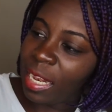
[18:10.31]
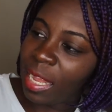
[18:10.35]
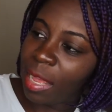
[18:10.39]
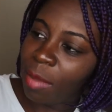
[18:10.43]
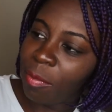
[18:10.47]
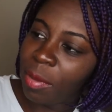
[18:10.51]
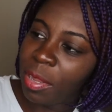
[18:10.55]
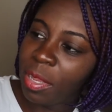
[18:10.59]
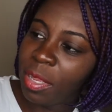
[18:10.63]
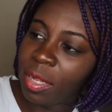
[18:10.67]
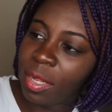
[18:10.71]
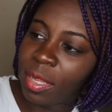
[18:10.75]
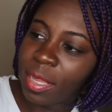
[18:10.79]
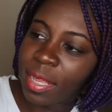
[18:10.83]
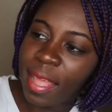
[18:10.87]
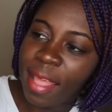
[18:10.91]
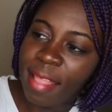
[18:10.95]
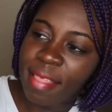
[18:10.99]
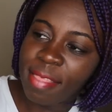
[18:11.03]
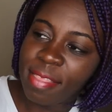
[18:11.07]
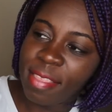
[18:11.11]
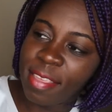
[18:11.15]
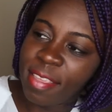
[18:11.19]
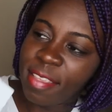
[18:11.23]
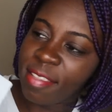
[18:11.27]
Now when you look
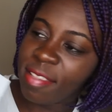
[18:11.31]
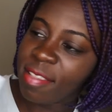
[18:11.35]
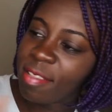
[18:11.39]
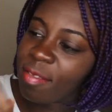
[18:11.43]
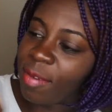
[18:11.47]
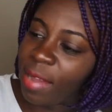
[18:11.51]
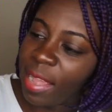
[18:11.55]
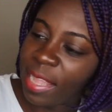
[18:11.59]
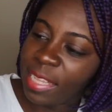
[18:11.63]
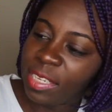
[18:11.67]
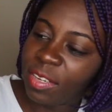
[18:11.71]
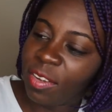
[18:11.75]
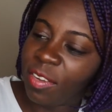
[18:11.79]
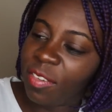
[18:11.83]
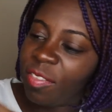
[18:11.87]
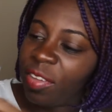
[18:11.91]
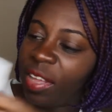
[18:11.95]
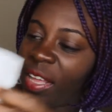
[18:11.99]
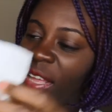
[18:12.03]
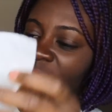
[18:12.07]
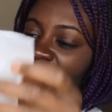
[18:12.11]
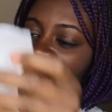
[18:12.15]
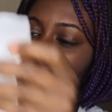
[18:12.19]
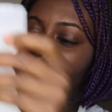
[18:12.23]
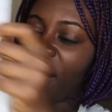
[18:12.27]
at this swatch over
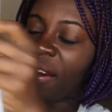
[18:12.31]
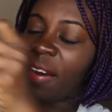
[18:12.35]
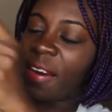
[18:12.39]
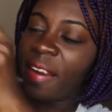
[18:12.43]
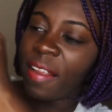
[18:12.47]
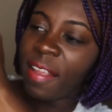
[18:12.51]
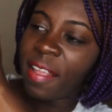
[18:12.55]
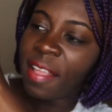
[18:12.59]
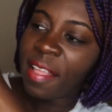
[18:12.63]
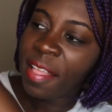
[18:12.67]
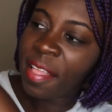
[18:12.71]
here,